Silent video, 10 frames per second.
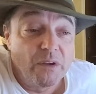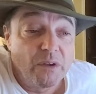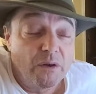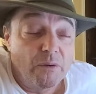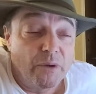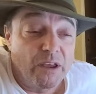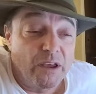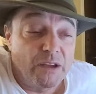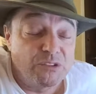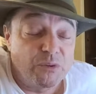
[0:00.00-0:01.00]

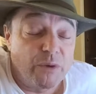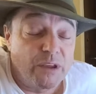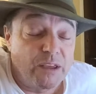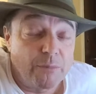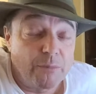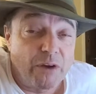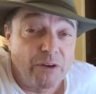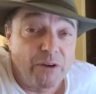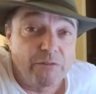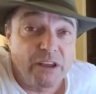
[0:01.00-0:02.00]
we came down here
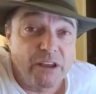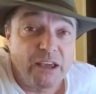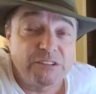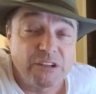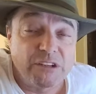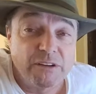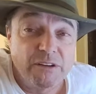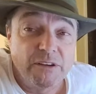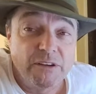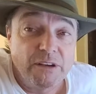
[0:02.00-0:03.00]
on vacation,
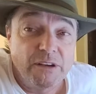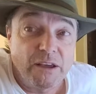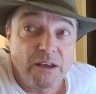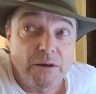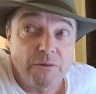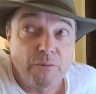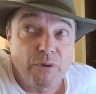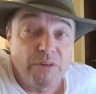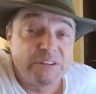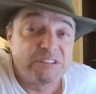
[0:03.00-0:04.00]
and we
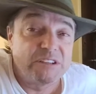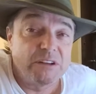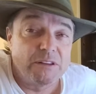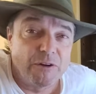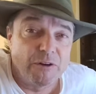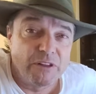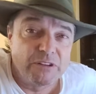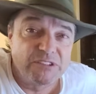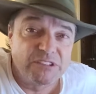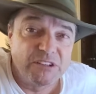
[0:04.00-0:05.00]
visited their little
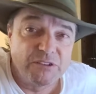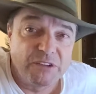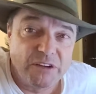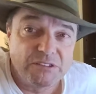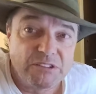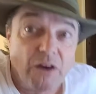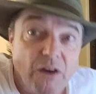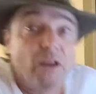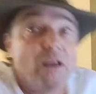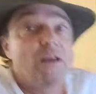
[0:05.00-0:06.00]
stilt house. Now
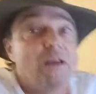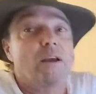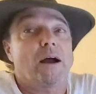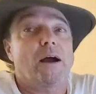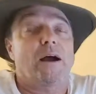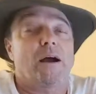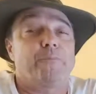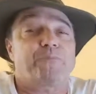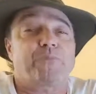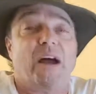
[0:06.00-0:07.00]

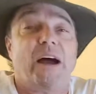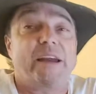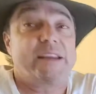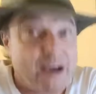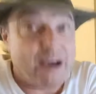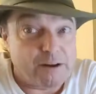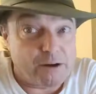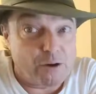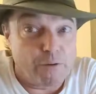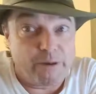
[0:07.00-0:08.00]
I gotta
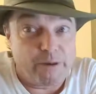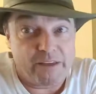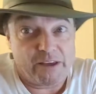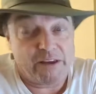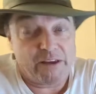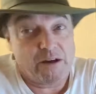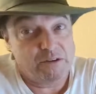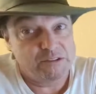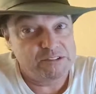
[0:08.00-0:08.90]
go by that house